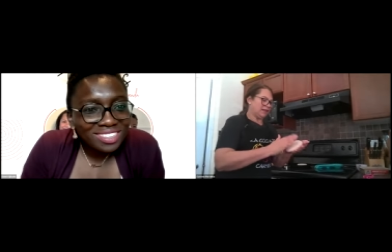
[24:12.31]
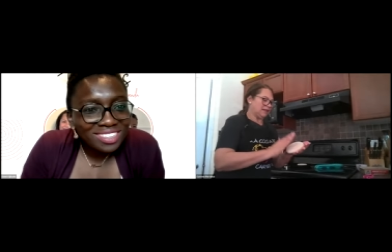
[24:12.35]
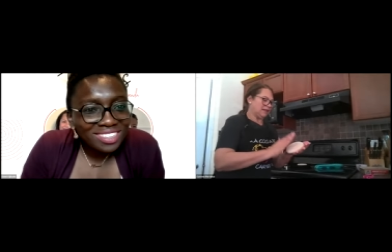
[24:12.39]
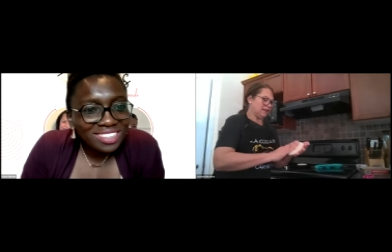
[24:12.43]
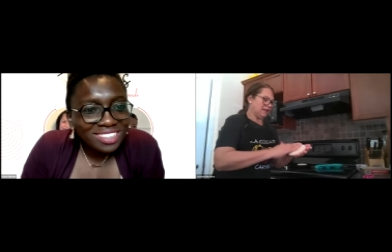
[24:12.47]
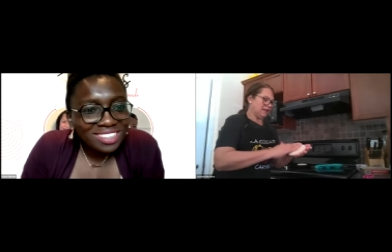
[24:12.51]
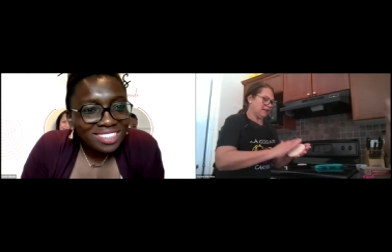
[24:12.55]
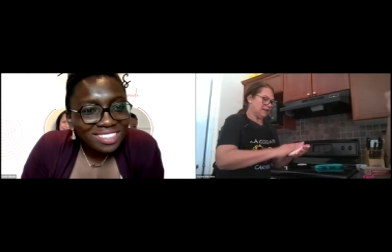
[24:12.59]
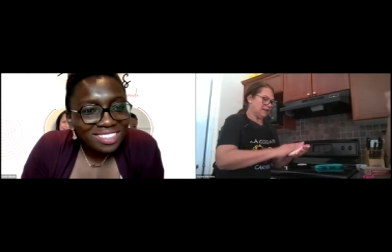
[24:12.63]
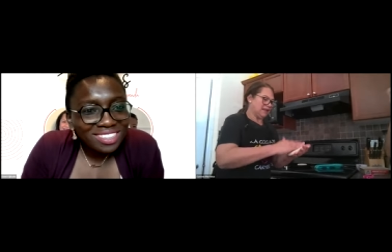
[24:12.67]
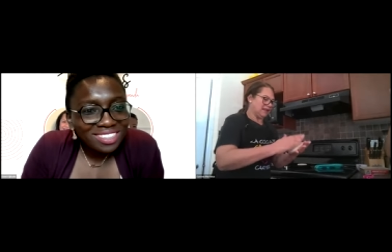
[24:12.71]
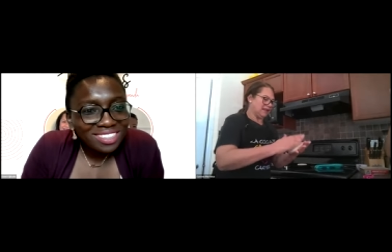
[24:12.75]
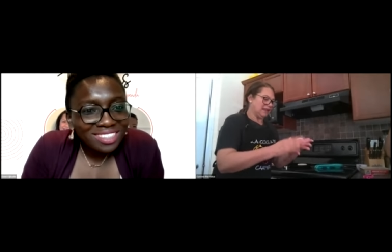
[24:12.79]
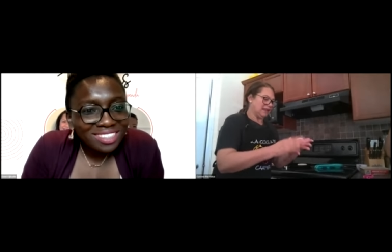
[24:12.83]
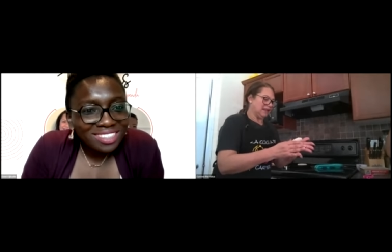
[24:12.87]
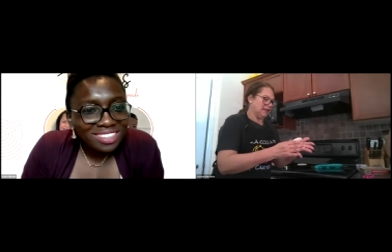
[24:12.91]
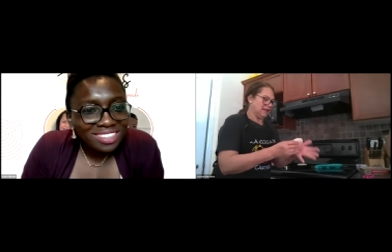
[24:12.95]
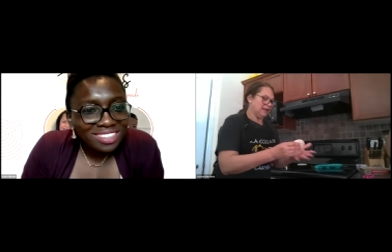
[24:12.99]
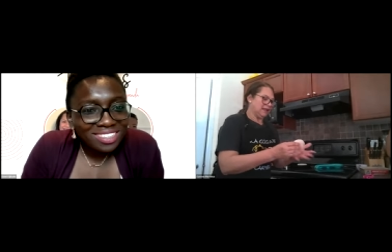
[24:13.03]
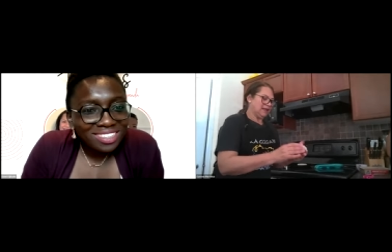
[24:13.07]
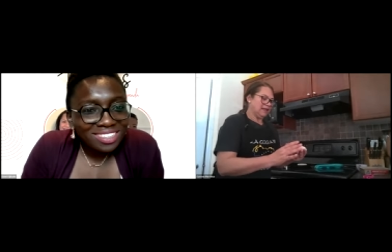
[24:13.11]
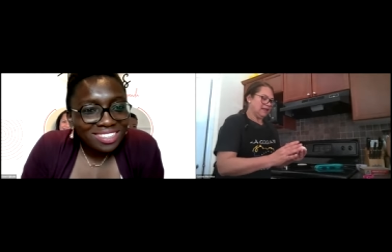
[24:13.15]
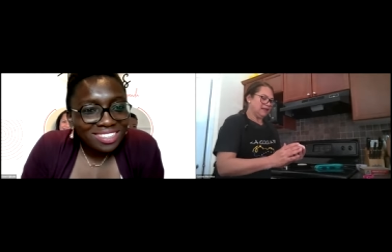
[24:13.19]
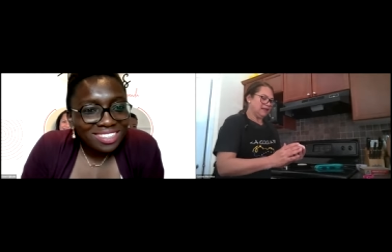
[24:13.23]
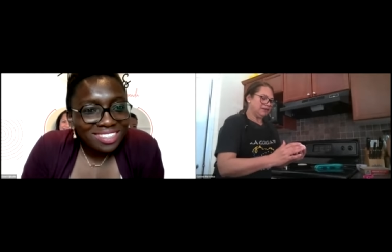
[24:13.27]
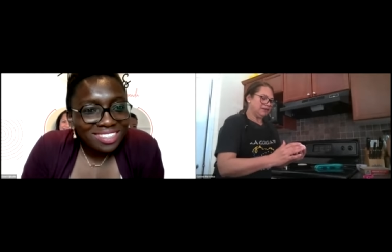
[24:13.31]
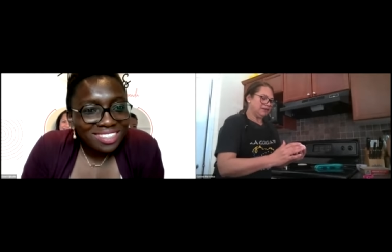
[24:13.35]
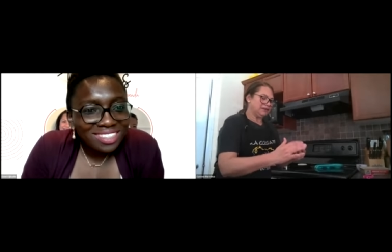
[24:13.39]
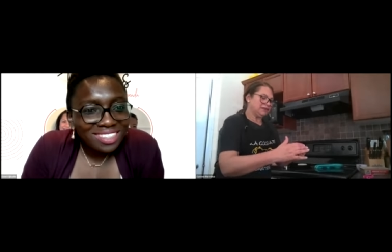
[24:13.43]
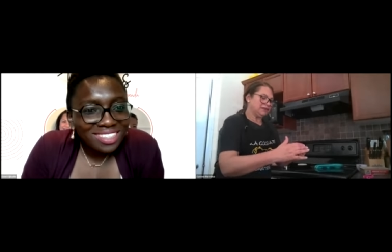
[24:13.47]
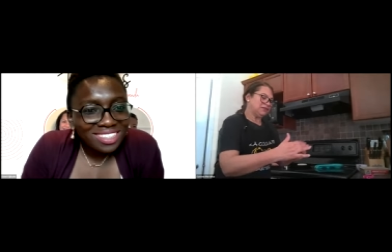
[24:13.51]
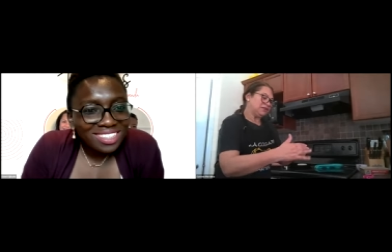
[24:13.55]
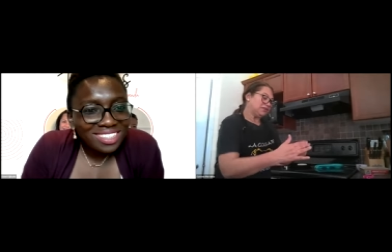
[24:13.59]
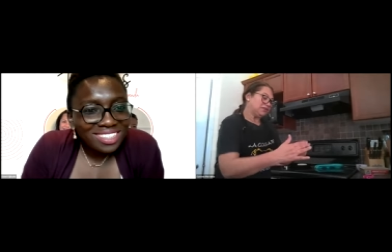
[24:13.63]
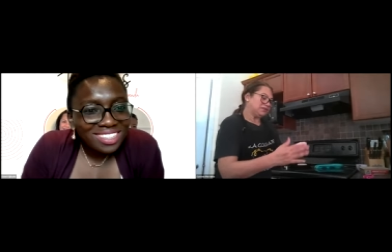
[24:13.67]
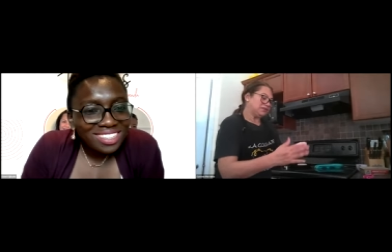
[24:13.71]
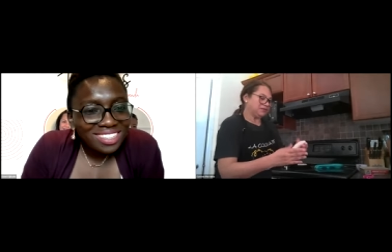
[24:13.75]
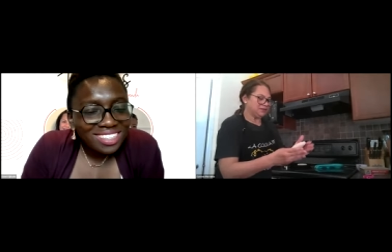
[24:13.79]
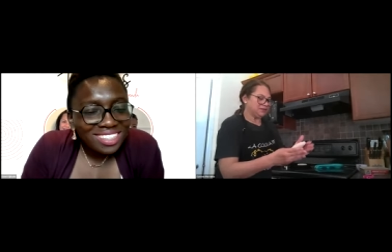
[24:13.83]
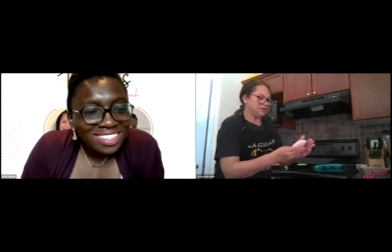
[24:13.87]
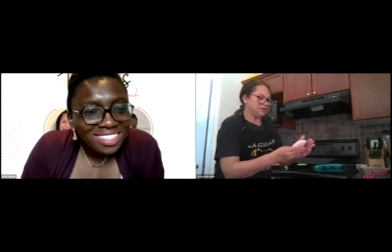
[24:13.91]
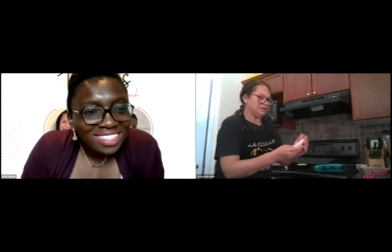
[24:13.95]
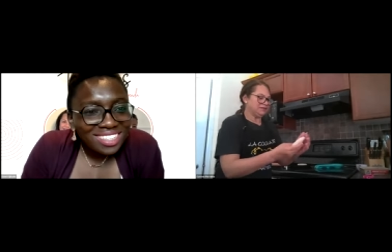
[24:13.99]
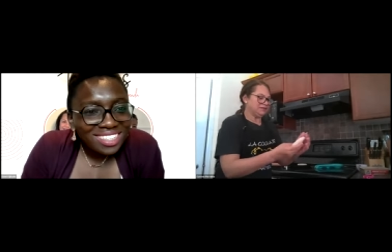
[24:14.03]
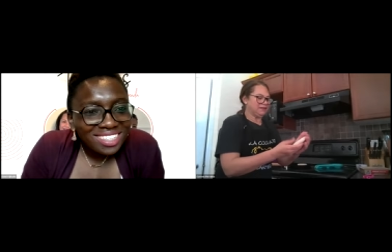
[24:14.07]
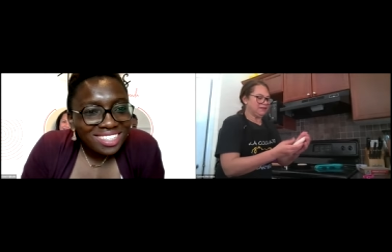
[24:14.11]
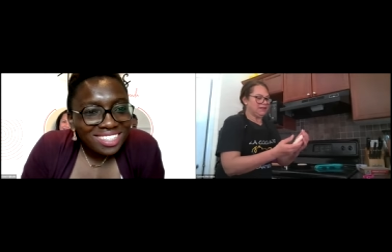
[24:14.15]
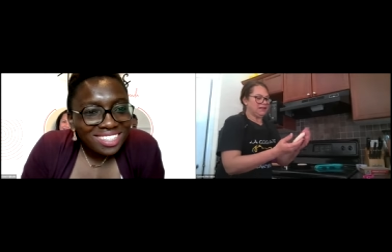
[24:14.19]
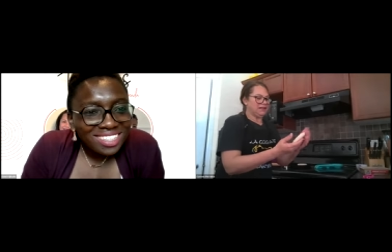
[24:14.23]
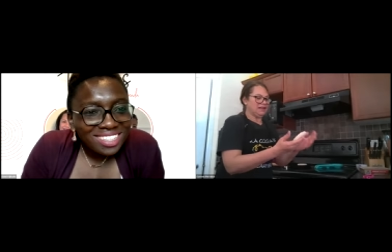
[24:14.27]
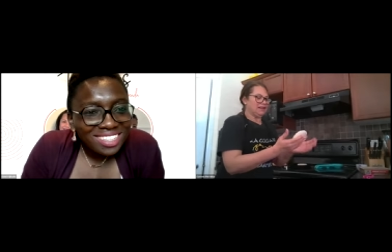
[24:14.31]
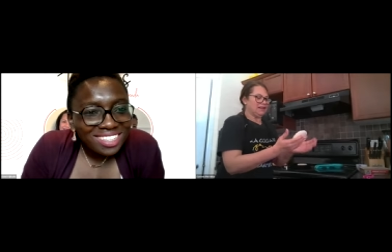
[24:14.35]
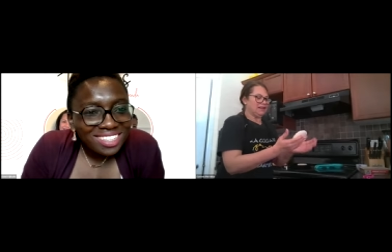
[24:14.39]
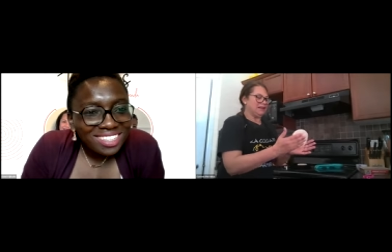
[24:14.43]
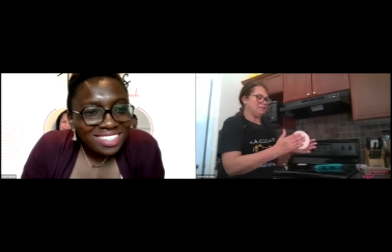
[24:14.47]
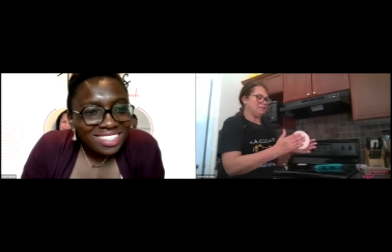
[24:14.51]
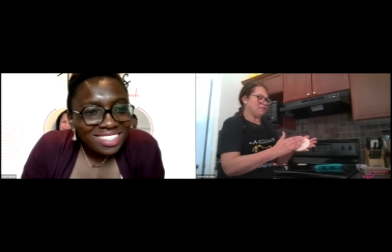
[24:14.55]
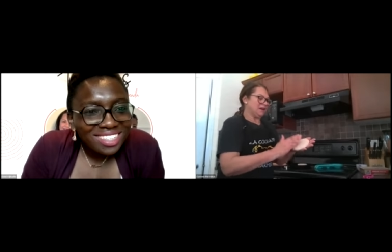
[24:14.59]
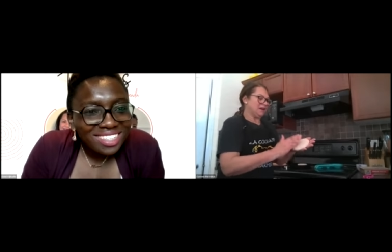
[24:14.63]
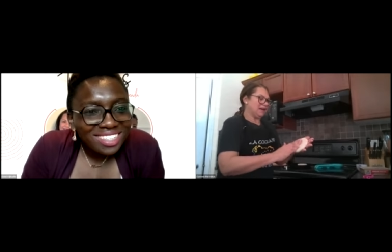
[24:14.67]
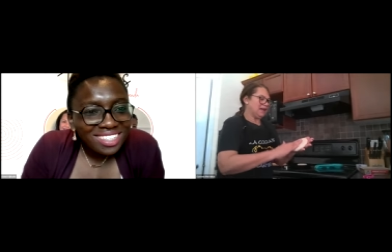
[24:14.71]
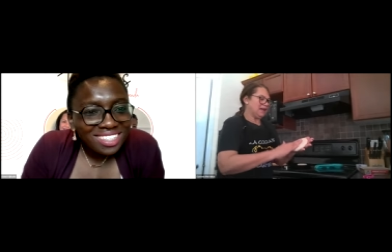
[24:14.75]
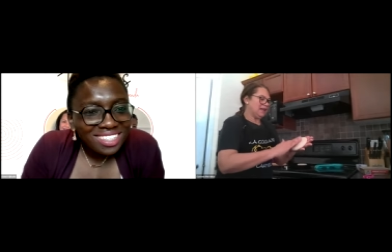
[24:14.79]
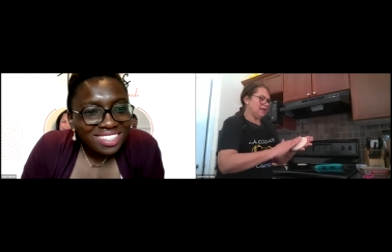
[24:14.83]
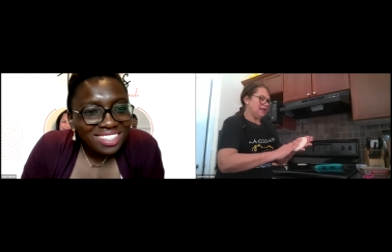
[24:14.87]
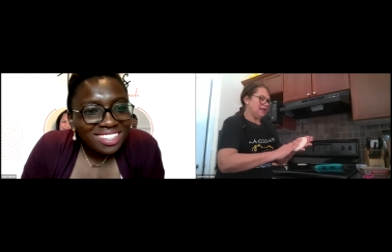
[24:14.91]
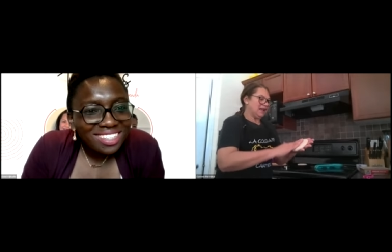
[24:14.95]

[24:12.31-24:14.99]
the construction of the arepa.